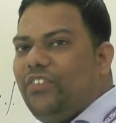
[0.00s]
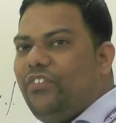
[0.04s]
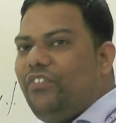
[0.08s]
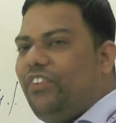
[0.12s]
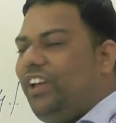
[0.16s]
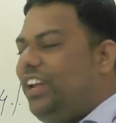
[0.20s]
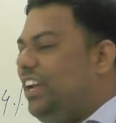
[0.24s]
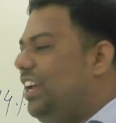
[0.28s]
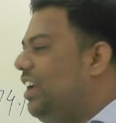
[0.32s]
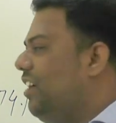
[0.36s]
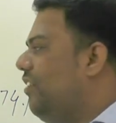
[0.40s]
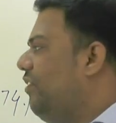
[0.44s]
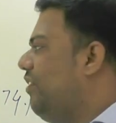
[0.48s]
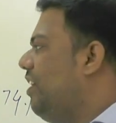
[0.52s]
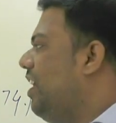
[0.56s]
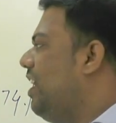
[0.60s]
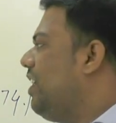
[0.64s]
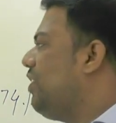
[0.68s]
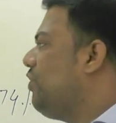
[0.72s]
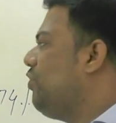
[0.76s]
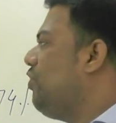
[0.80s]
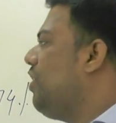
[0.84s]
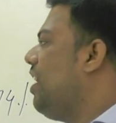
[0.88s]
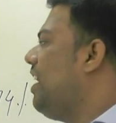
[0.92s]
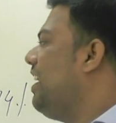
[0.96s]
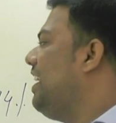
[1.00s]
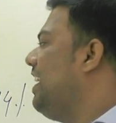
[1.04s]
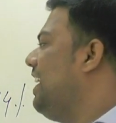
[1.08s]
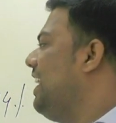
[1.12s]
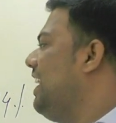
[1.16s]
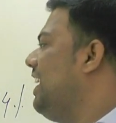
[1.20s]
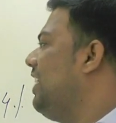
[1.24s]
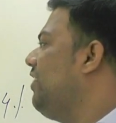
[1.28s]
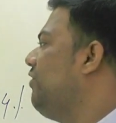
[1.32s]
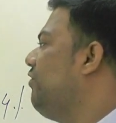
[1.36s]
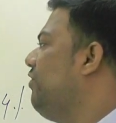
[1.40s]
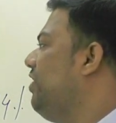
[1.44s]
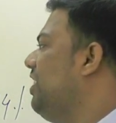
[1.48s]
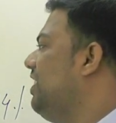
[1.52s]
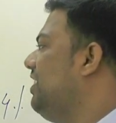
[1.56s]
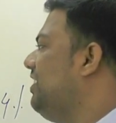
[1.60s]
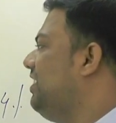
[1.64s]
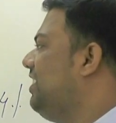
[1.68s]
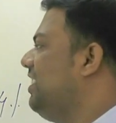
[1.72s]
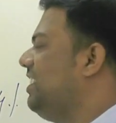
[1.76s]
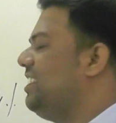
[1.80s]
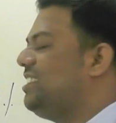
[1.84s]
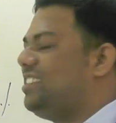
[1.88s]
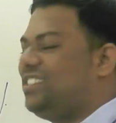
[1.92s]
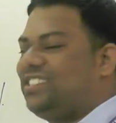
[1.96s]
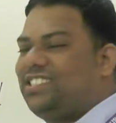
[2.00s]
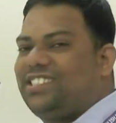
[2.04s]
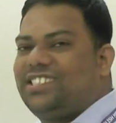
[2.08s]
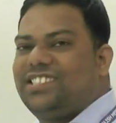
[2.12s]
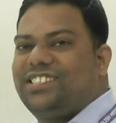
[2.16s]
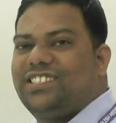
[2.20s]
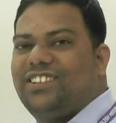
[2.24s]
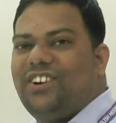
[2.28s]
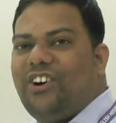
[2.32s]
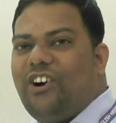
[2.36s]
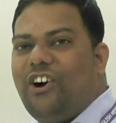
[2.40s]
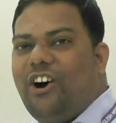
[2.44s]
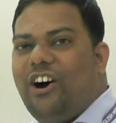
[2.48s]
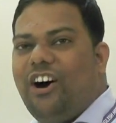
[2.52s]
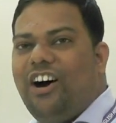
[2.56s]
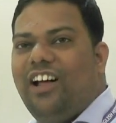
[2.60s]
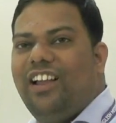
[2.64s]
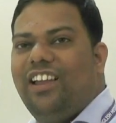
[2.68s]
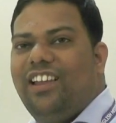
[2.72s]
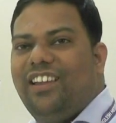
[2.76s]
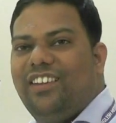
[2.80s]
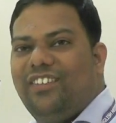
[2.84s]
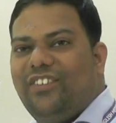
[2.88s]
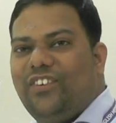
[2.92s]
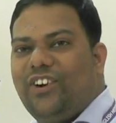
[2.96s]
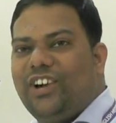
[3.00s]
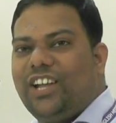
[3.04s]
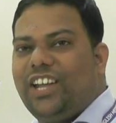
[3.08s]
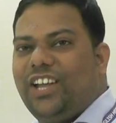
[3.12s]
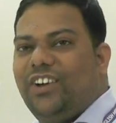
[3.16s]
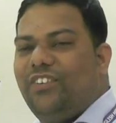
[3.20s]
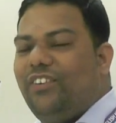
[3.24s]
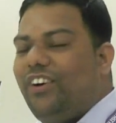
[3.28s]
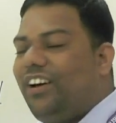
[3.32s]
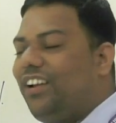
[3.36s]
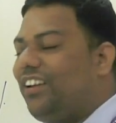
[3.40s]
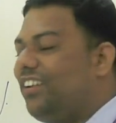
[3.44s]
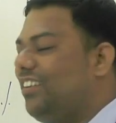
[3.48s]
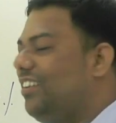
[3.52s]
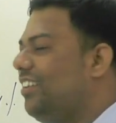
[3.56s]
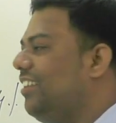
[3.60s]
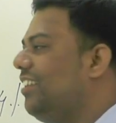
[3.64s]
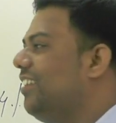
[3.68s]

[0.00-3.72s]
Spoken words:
whenever you are dealing with this all whatever.